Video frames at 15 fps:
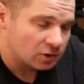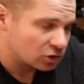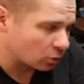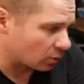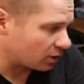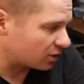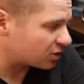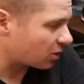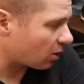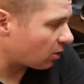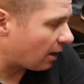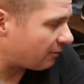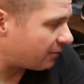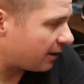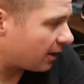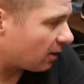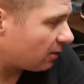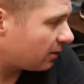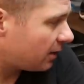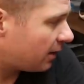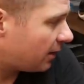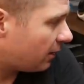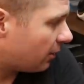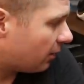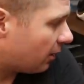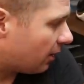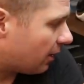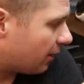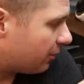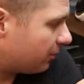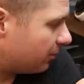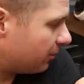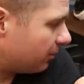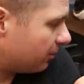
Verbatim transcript: So we're going to start off there. Uh,